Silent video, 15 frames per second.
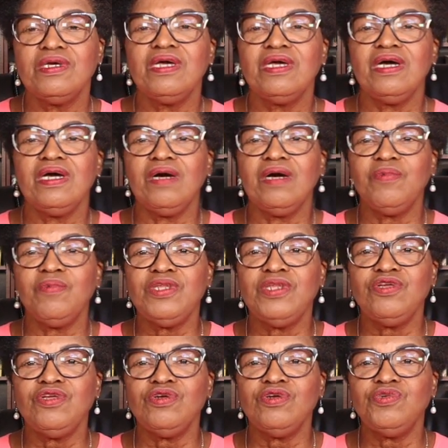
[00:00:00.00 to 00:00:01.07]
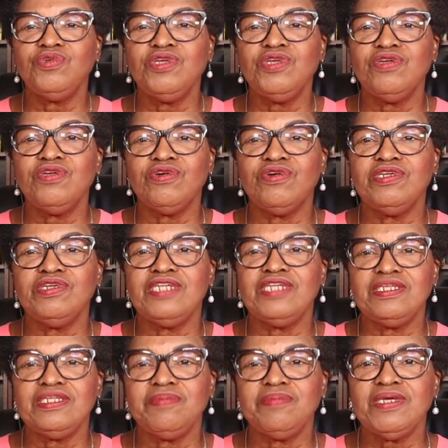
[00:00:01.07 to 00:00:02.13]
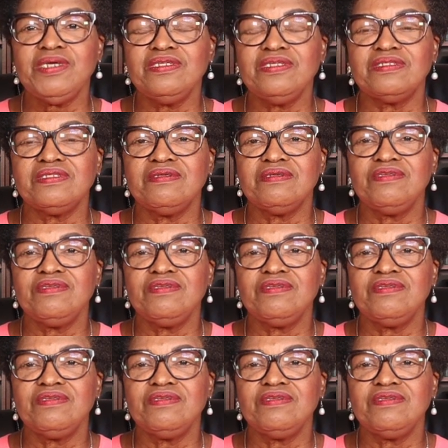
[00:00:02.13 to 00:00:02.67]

when you're doing your database,